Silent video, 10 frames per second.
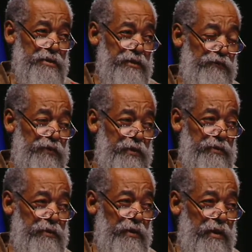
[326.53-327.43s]
DFID
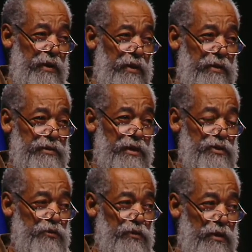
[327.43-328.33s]
says
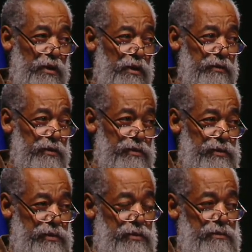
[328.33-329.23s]
it's going to cut
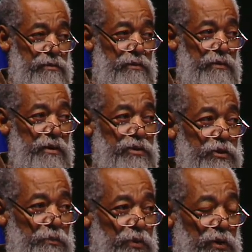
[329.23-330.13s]
its
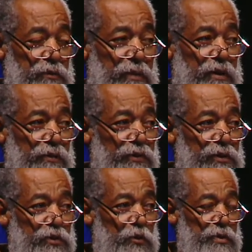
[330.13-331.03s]
support by
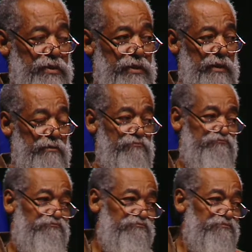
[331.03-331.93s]
32%
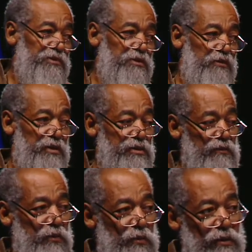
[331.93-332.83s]
to the rest
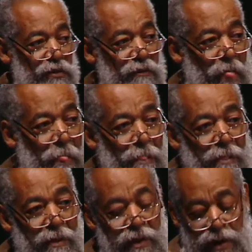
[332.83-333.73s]
of the world,
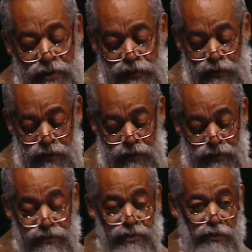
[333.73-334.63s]
and it's going to
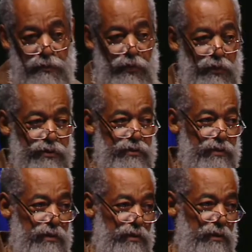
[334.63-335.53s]
cut the support to
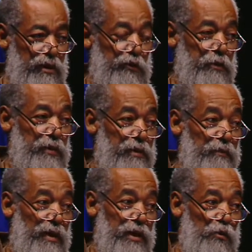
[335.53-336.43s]
the Caribbean
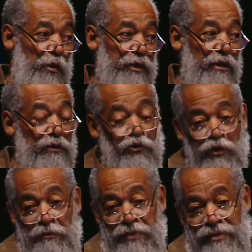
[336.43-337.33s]
by
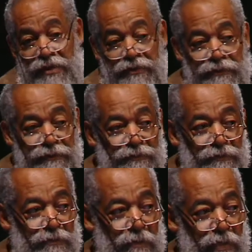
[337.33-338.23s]
100%.
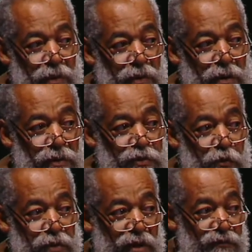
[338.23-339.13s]

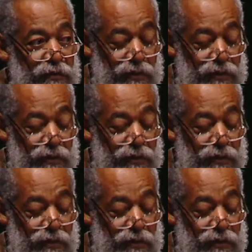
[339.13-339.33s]
So we have